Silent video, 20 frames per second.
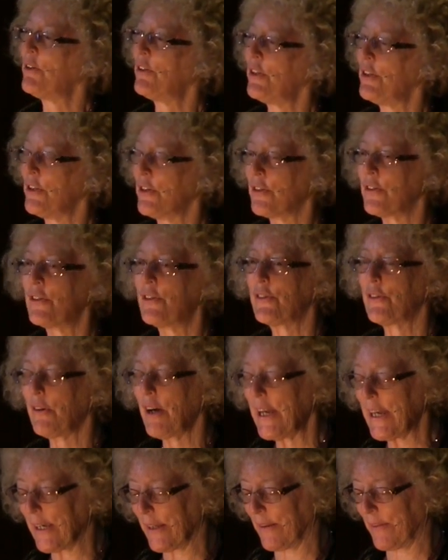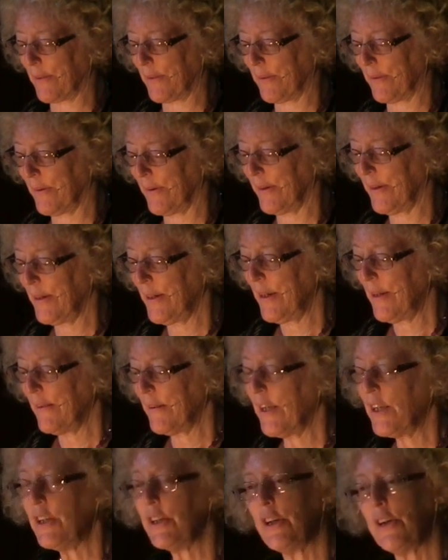to your strength
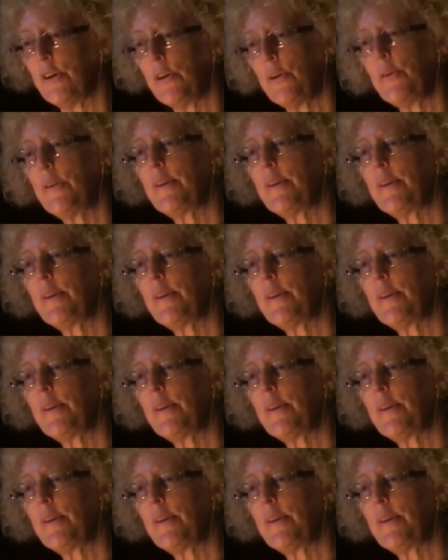that you,